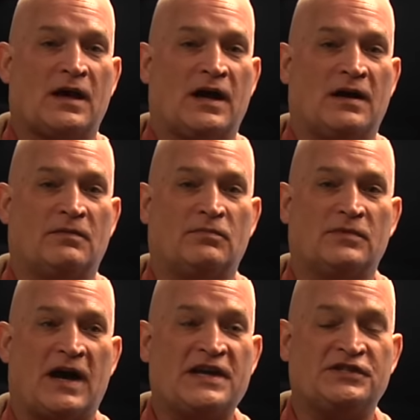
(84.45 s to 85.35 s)
Uh,
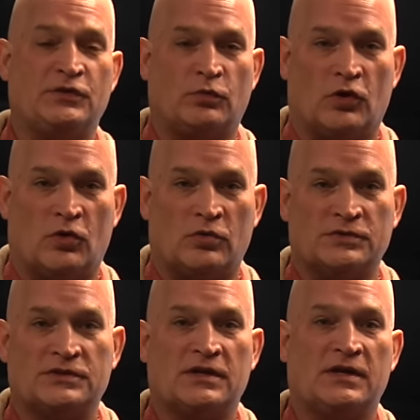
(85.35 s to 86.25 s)
icy
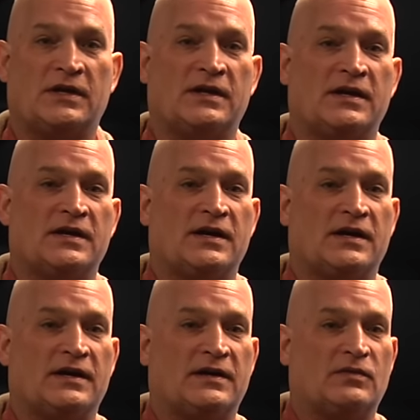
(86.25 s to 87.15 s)
roads,
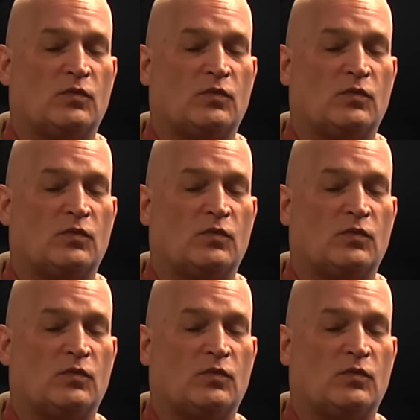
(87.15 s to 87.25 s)
uh,